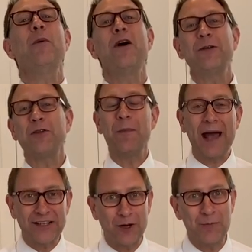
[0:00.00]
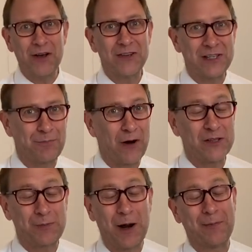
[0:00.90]
welcome to Magical Meals of
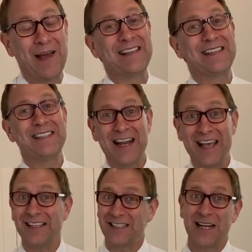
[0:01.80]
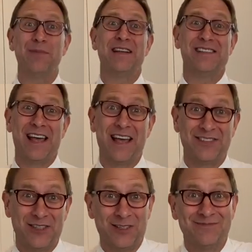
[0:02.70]
Provost Park Pass, and today it's gonna to be a
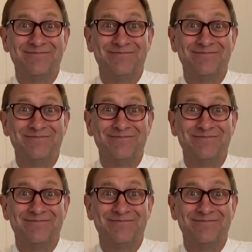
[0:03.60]
disaster.